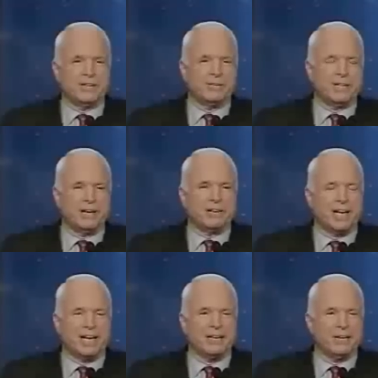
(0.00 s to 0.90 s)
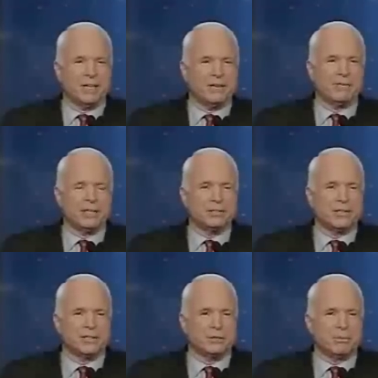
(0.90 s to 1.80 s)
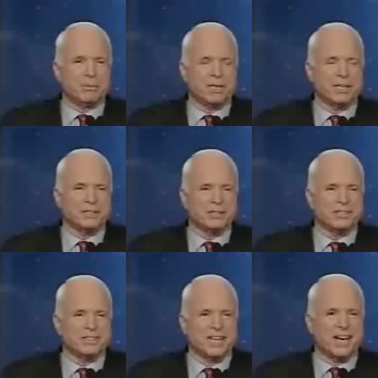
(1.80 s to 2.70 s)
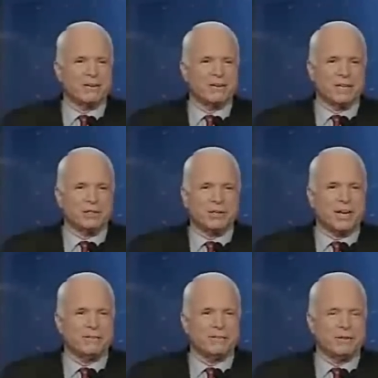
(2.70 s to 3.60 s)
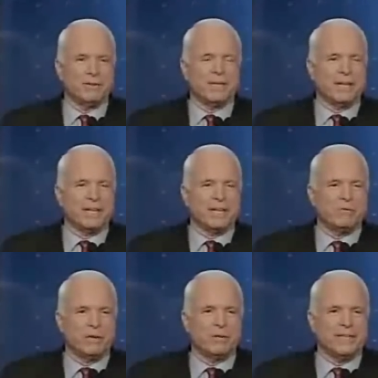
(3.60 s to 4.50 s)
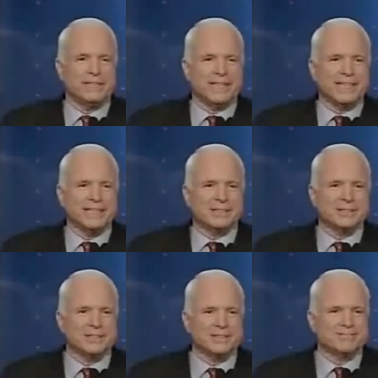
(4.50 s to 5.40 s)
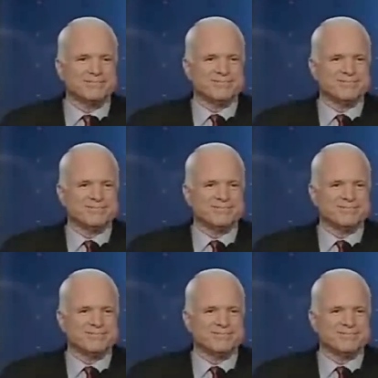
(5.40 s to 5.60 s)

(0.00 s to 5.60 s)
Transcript: trading with Al Qaeda. All they want to trade is burkas. I don't want to travel with them. They like one way tickets.